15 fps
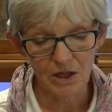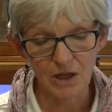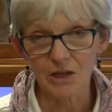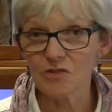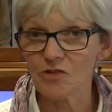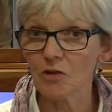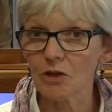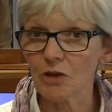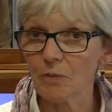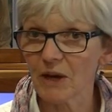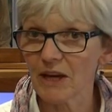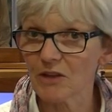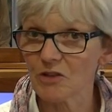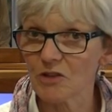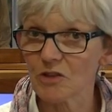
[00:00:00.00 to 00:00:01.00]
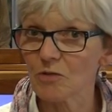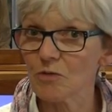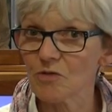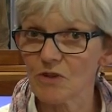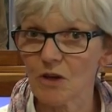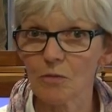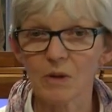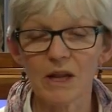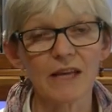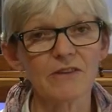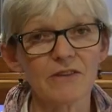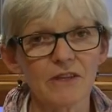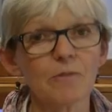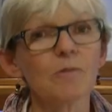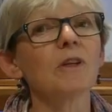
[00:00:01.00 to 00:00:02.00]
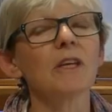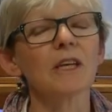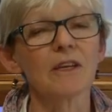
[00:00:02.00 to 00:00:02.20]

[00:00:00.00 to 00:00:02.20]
His occupation also placed him at